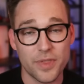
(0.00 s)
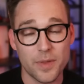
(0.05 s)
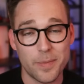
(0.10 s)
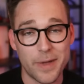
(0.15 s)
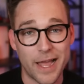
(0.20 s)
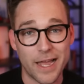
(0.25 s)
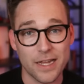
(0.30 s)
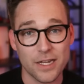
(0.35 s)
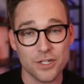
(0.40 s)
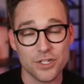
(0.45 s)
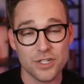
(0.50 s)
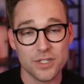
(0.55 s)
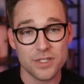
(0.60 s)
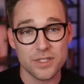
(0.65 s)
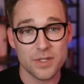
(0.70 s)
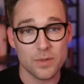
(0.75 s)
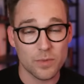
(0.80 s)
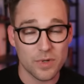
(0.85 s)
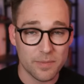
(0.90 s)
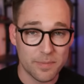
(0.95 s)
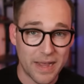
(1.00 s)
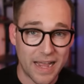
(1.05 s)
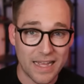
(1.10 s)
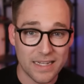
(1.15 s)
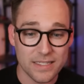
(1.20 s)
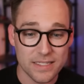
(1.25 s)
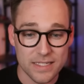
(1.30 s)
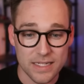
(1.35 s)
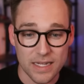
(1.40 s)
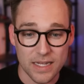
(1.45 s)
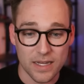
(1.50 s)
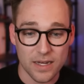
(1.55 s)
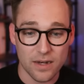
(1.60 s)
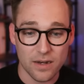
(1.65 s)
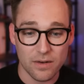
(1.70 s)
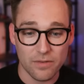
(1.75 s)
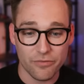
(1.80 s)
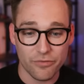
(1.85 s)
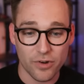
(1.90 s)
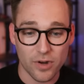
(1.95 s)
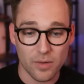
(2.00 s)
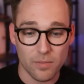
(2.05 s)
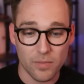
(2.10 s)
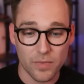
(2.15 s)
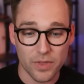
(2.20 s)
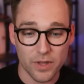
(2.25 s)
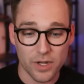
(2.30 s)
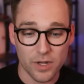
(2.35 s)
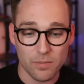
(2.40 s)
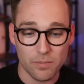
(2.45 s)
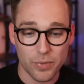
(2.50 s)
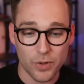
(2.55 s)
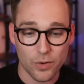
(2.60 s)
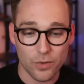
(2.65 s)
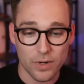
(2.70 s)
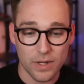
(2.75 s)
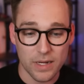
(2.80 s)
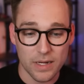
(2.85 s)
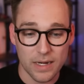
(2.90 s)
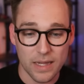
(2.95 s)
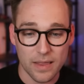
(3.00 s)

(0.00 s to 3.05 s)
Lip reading: the packages that we passed in from the component